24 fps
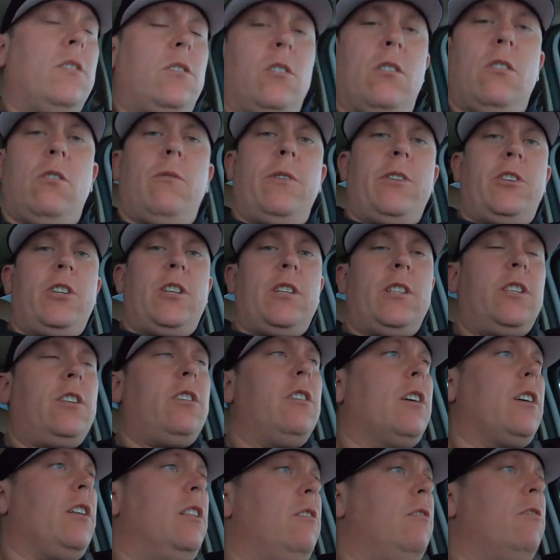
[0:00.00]
So we just
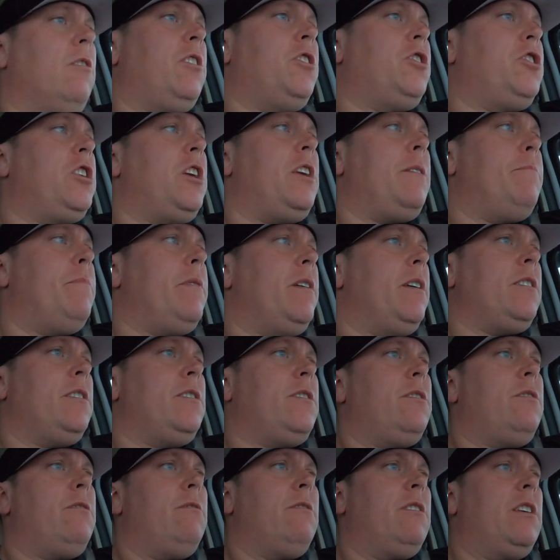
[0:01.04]
took a load of sheep
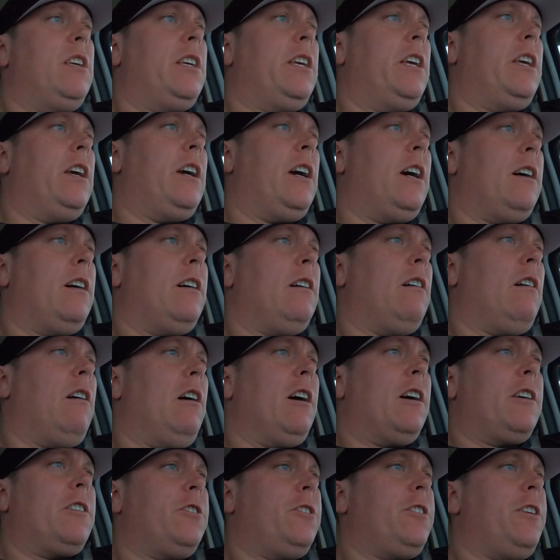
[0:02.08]
into the
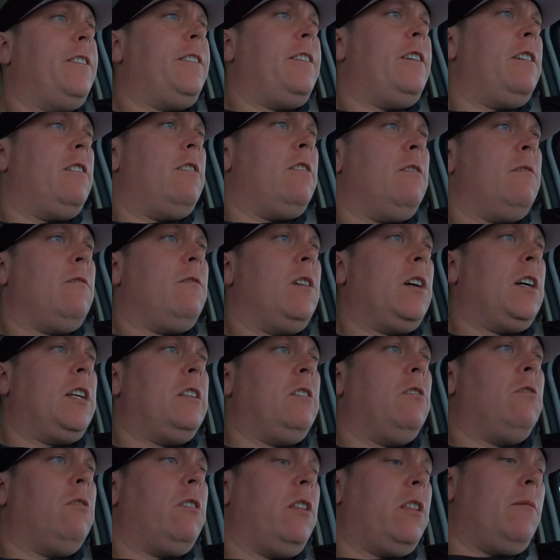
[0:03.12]
auction there,
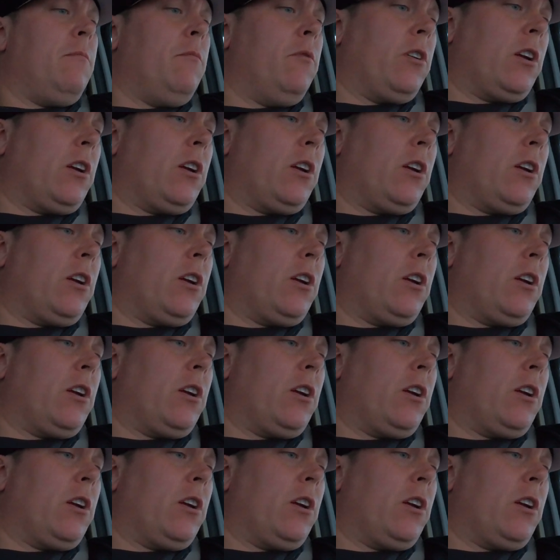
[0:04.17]
unloaded them.